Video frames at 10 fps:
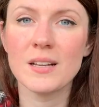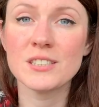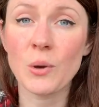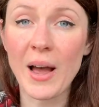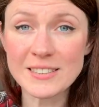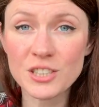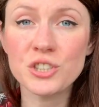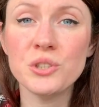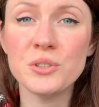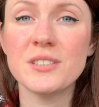So as a
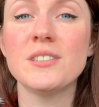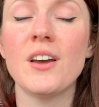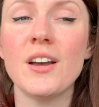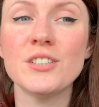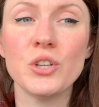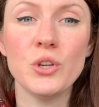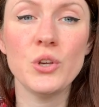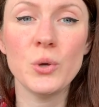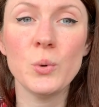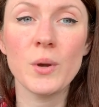student nurse,
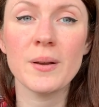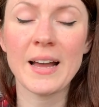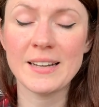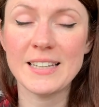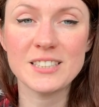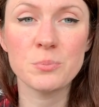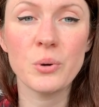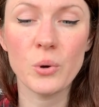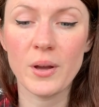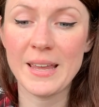you need to
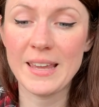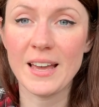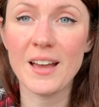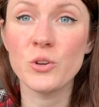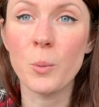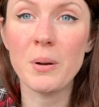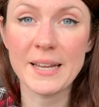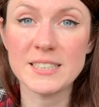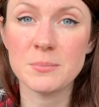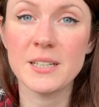put here your
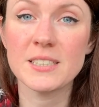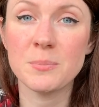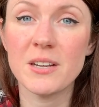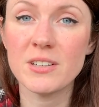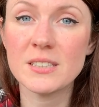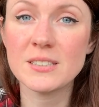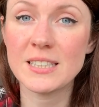placement experience.